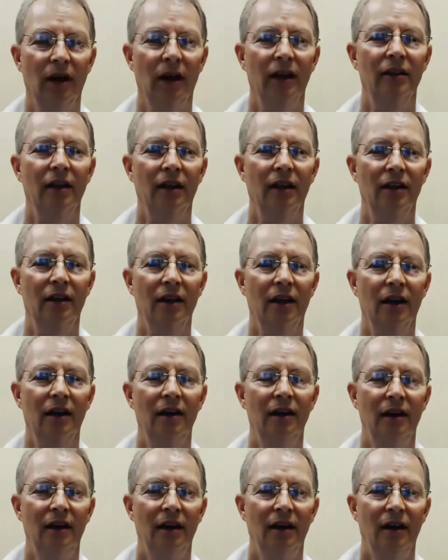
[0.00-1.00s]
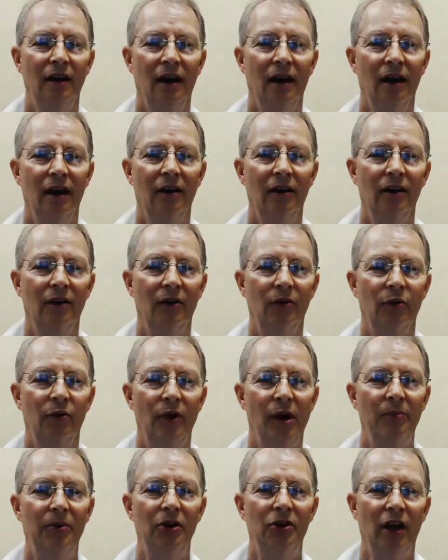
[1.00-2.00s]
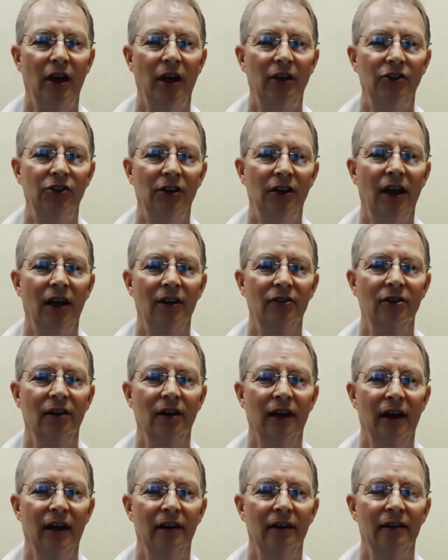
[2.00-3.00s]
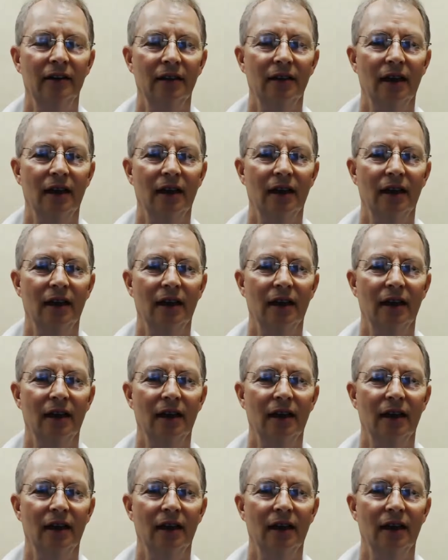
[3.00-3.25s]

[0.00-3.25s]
I think reputation has a lot.